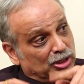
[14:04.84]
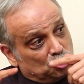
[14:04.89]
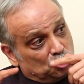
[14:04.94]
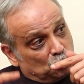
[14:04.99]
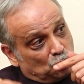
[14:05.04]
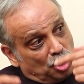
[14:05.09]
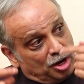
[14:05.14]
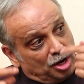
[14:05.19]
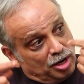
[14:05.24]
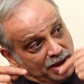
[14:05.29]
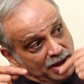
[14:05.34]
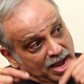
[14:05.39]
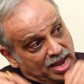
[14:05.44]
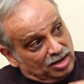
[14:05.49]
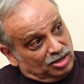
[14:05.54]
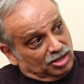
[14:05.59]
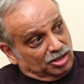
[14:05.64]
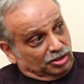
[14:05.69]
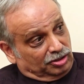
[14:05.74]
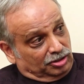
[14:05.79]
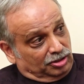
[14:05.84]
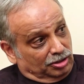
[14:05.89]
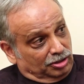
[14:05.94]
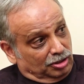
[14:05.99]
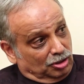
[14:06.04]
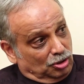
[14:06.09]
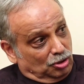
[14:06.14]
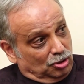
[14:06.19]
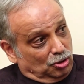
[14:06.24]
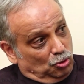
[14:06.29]
destroyed my earth
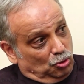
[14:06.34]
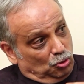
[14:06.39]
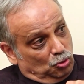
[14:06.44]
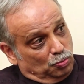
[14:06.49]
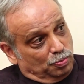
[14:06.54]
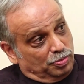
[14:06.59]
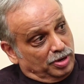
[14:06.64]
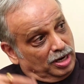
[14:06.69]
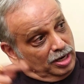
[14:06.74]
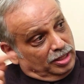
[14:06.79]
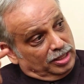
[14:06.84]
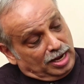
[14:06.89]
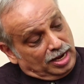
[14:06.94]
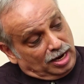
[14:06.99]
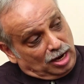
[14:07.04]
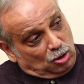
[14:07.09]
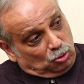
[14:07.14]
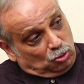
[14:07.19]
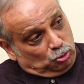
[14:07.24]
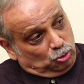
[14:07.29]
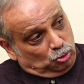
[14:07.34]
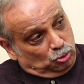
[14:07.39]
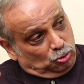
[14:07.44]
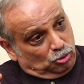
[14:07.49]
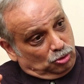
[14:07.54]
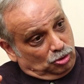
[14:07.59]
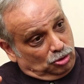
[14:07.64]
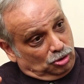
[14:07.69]
to build their house.